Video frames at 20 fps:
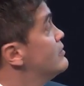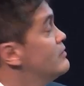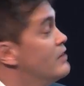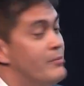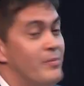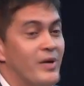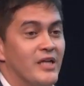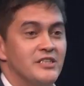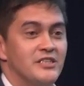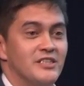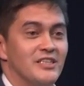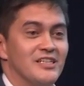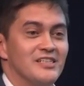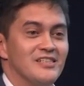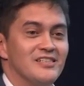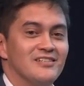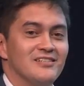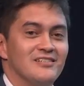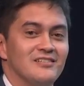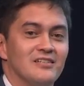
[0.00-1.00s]
The
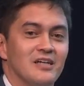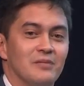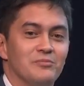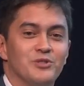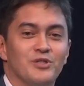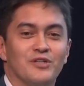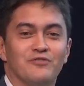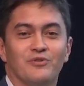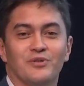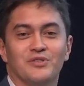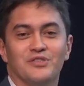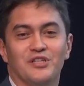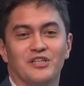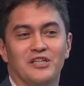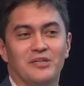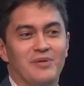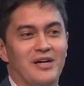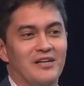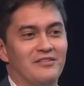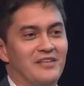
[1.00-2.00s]
munchies. I'm sure everyone's
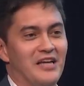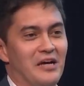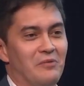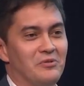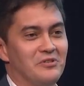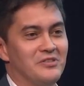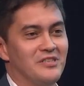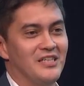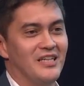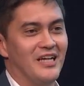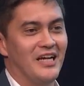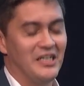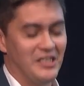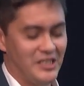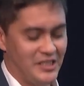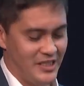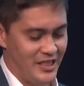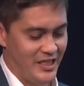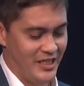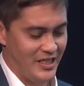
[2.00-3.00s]
heard about that with
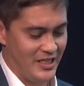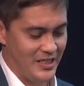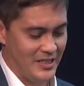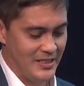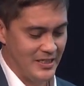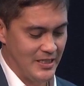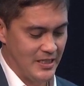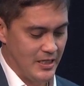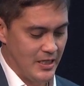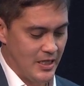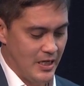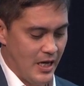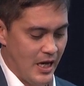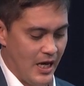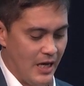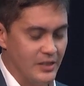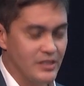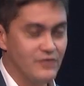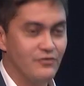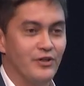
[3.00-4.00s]
THC.
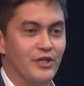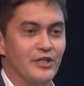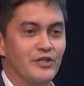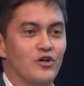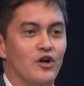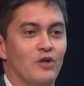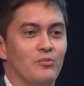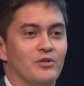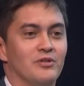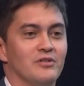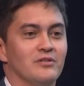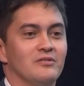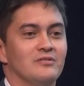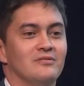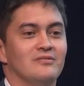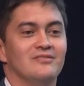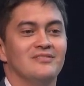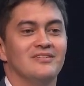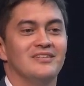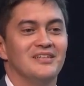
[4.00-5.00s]
It's a very common
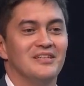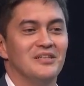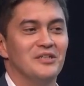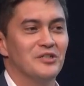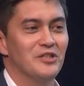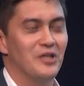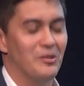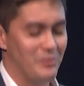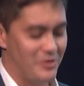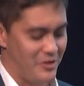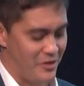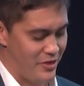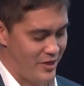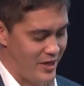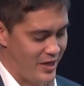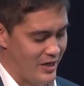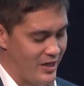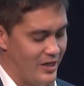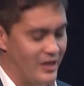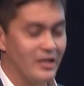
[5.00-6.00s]

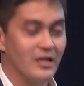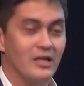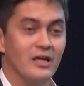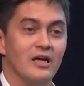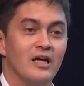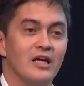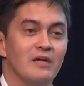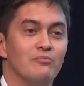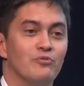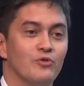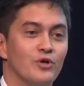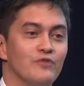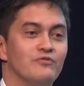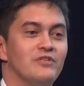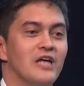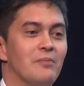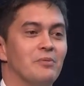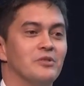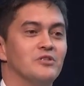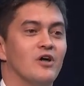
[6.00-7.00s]
thing, and
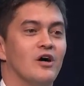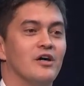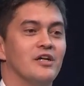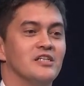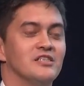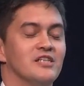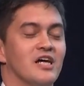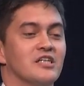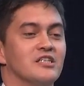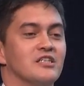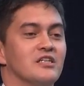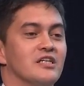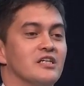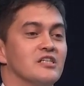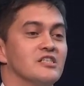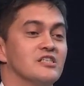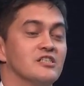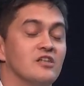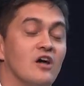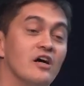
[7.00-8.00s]
improved appetite is actually
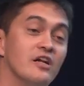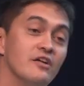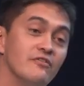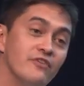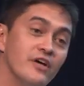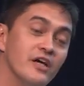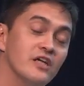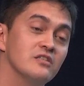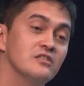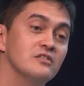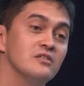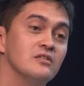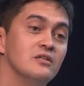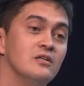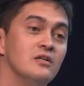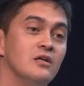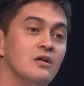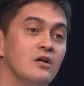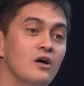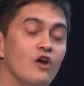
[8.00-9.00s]
a side effect
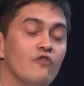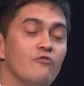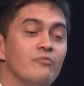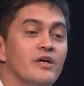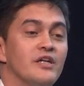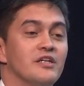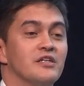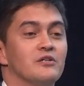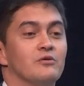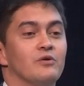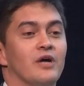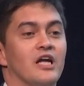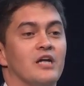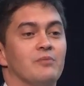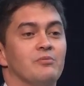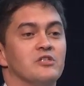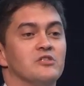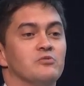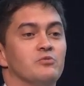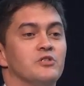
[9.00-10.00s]
of medical
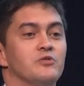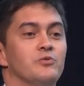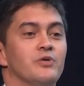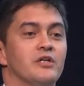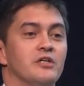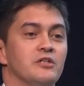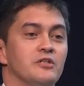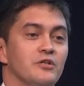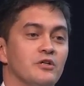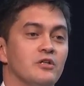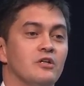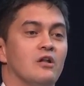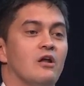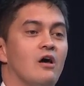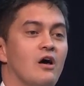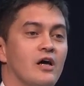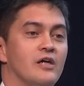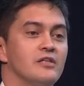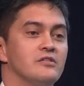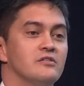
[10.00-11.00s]
cannabis, which we can
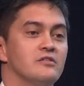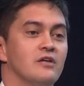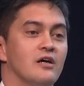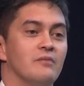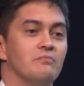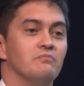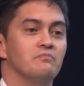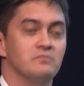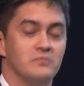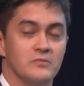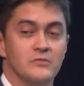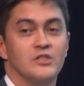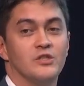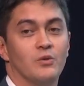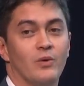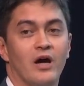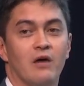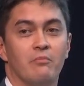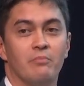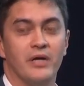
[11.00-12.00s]
utilise
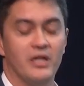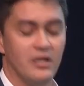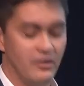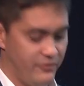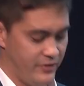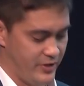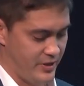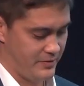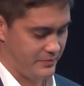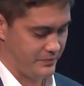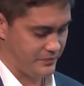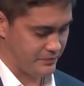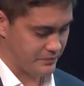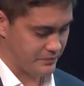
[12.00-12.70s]
to our benefit.